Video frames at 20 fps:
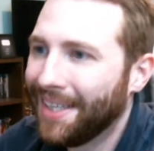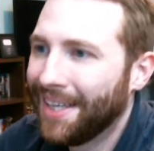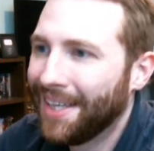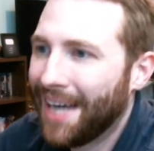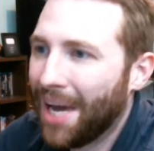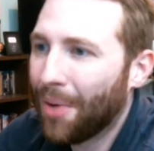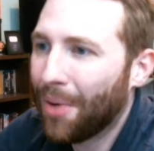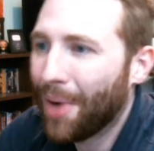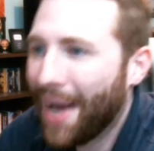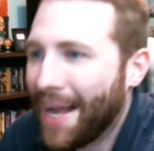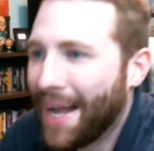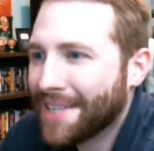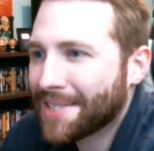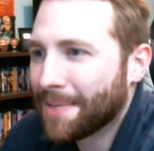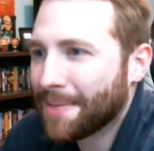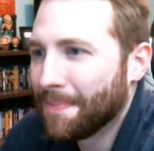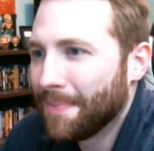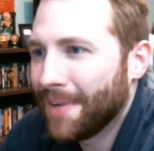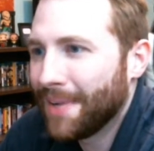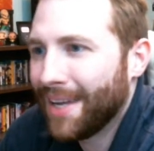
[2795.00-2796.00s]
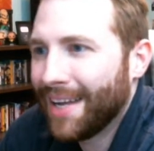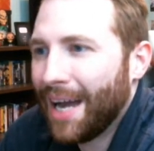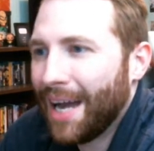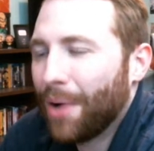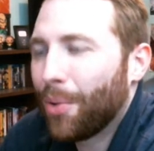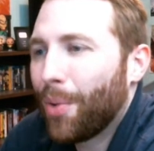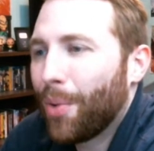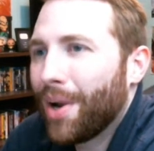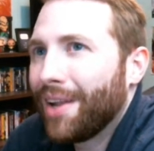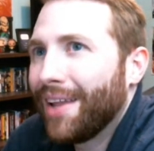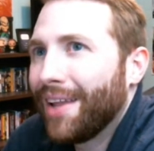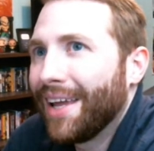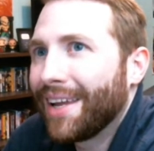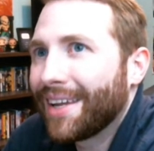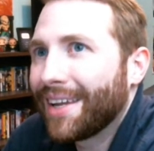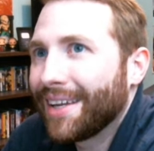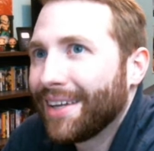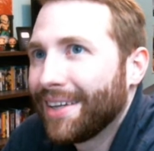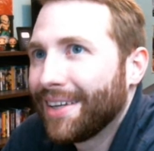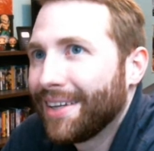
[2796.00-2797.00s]
I don't want to ask him. I don't want to
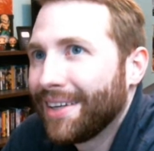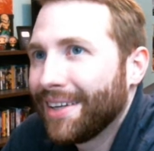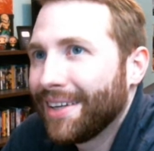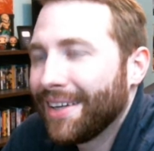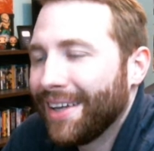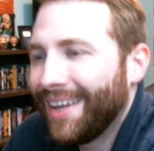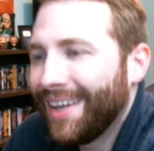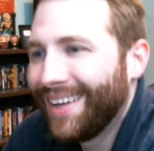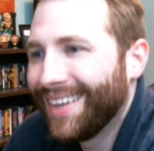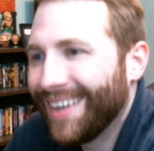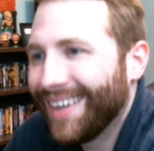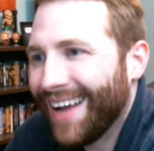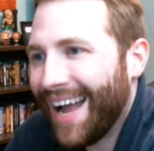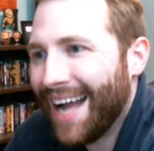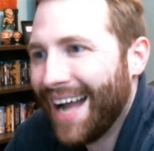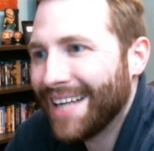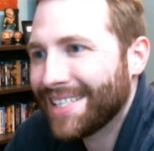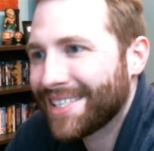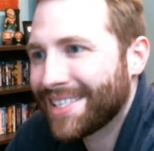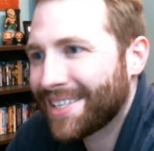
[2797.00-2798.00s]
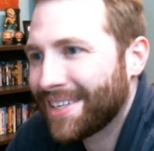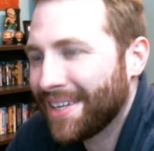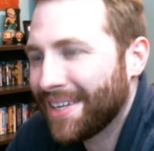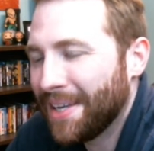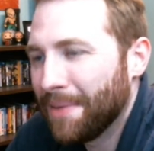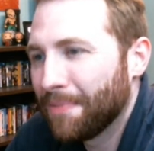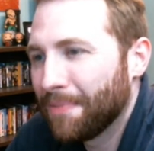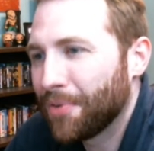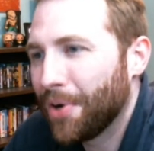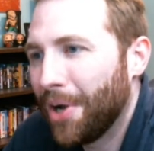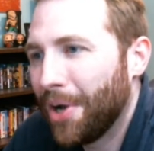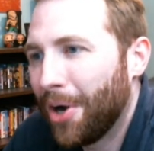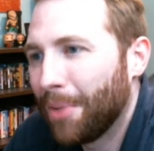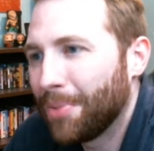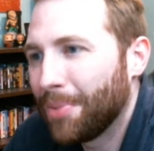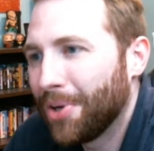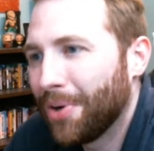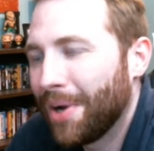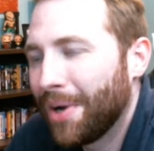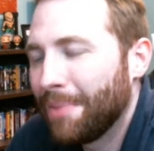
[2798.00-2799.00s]
like ask him for help.
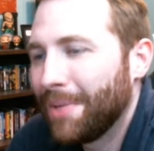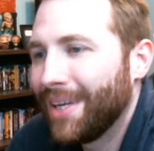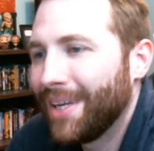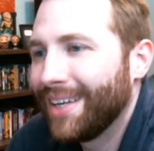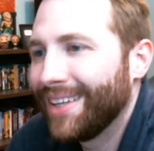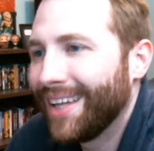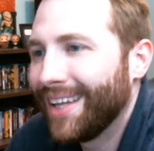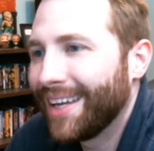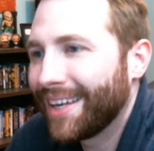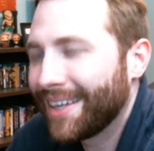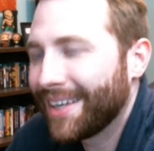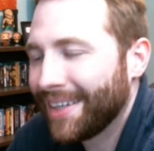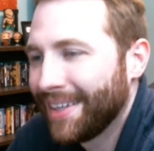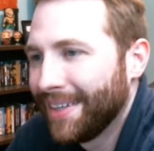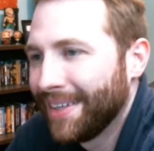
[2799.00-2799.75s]
You know what I mean? Like,